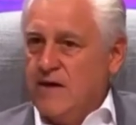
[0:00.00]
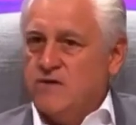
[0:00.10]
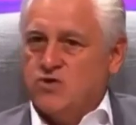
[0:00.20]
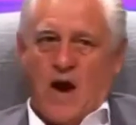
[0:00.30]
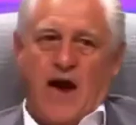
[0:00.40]

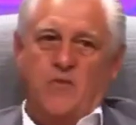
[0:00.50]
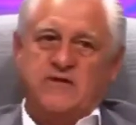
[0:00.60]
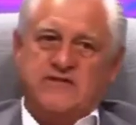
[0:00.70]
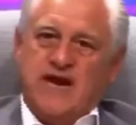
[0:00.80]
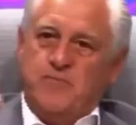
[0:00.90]
So I
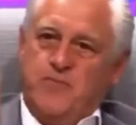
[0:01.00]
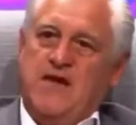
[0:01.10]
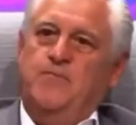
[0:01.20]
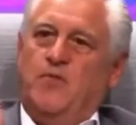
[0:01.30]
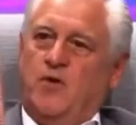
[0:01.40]
would say
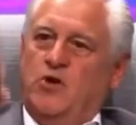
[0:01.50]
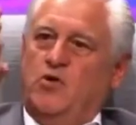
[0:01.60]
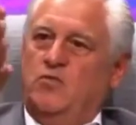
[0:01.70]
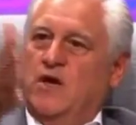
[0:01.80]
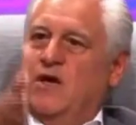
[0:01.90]
people
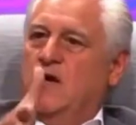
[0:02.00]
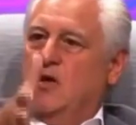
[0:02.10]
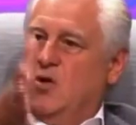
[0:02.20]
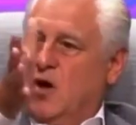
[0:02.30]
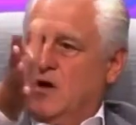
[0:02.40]
who,
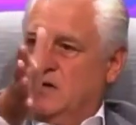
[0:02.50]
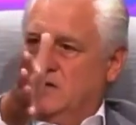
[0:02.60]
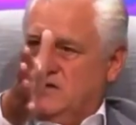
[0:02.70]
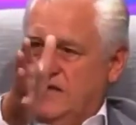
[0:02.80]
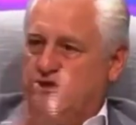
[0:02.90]
who are
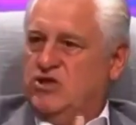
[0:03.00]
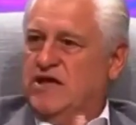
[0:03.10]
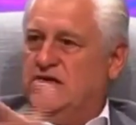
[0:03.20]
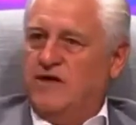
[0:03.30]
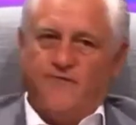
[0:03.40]
teaching
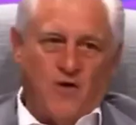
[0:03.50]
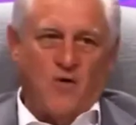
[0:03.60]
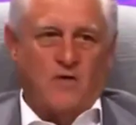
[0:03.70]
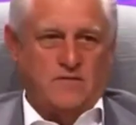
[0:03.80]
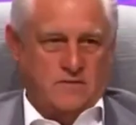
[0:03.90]
a different
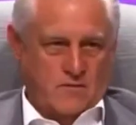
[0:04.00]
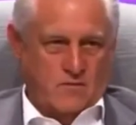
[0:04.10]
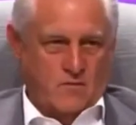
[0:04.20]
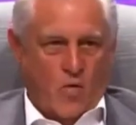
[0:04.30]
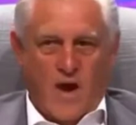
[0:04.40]

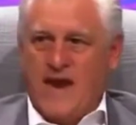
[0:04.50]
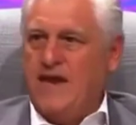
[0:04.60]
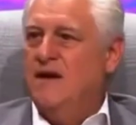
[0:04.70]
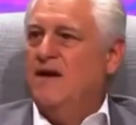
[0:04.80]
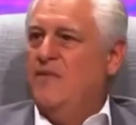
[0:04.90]

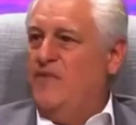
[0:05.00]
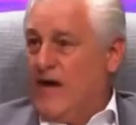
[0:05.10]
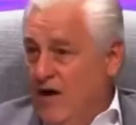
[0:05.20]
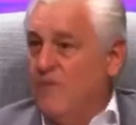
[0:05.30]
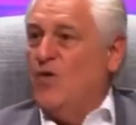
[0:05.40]
way,
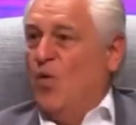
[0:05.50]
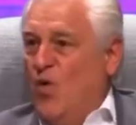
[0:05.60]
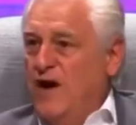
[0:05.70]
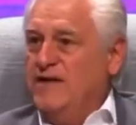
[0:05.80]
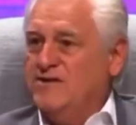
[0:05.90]
they're the
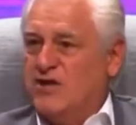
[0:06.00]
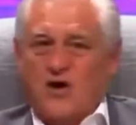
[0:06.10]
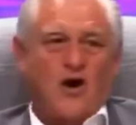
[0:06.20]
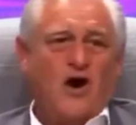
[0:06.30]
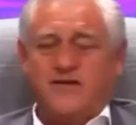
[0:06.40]
ones that
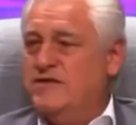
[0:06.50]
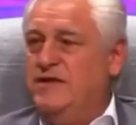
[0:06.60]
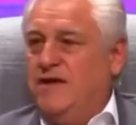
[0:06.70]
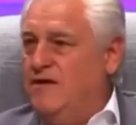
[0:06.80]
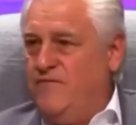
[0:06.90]
are
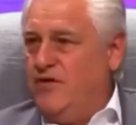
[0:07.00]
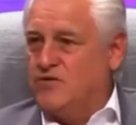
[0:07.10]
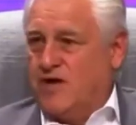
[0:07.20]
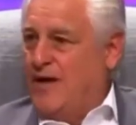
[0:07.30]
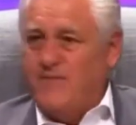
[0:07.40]
causing the
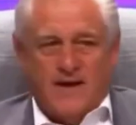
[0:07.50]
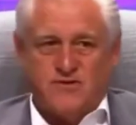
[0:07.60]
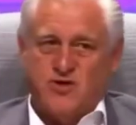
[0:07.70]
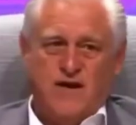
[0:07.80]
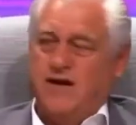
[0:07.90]
confusion. I'm
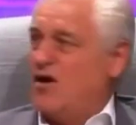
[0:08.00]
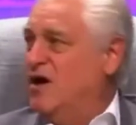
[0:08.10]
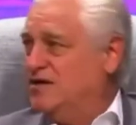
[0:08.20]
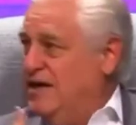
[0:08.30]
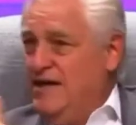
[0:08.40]
not trying to
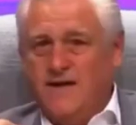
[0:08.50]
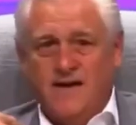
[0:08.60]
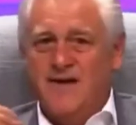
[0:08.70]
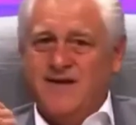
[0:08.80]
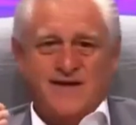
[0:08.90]
cause any
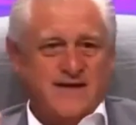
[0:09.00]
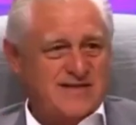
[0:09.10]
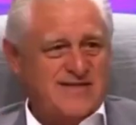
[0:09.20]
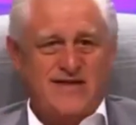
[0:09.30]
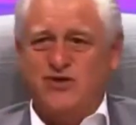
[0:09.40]

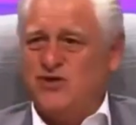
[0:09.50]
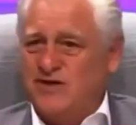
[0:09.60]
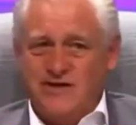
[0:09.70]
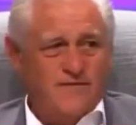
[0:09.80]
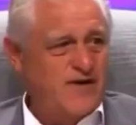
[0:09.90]

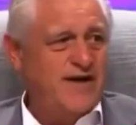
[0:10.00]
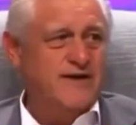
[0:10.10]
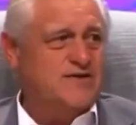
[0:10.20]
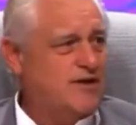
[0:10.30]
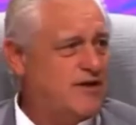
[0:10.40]
contention,
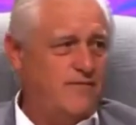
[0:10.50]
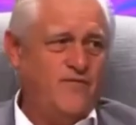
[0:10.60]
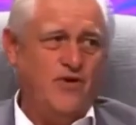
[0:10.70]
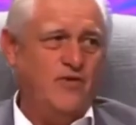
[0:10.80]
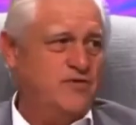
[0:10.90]
division,
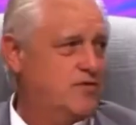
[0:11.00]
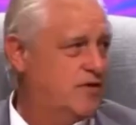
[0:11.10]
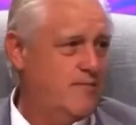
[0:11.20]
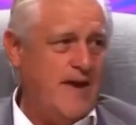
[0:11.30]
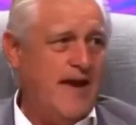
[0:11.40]
confusion, or
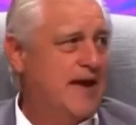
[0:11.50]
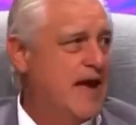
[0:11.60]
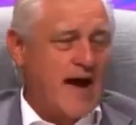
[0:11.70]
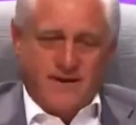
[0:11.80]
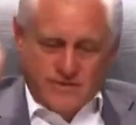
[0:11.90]
debate.
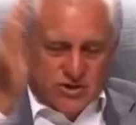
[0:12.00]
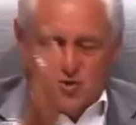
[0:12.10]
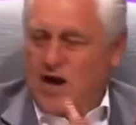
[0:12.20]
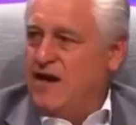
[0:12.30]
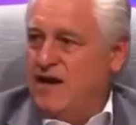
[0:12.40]
I'm just
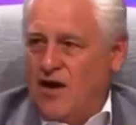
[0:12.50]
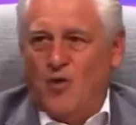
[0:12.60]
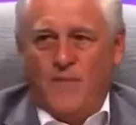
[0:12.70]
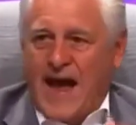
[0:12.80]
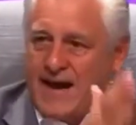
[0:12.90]
trying to
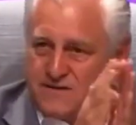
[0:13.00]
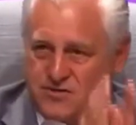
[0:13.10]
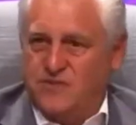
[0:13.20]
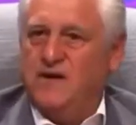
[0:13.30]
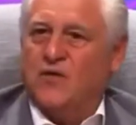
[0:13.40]
go back
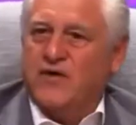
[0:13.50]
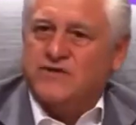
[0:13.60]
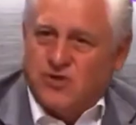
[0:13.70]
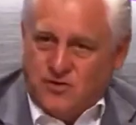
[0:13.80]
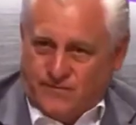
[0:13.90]
to the
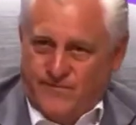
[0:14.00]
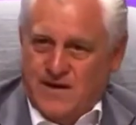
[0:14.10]
original.